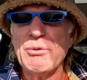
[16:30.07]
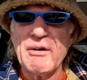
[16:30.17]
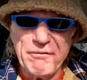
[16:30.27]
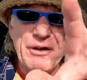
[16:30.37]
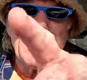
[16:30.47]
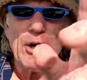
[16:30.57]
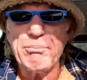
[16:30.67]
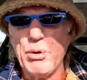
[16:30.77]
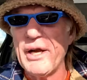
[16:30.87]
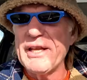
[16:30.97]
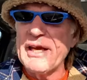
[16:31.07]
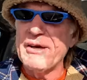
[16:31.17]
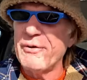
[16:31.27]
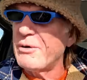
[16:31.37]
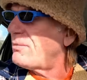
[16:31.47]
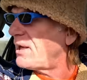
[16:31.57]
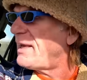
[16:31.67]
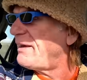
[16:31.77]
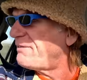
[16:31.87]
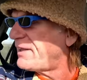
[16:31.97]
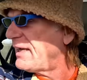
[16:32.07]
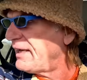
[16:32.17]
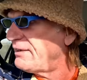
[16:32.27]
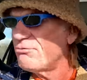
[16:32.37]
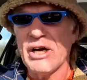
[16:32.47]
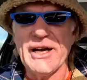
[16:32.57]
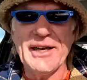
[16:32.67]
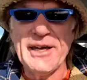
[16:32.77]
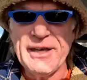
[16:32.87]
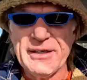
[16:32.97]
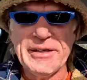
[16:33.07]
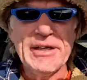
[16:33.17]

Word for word: One thing I'll point out on my left hand right here,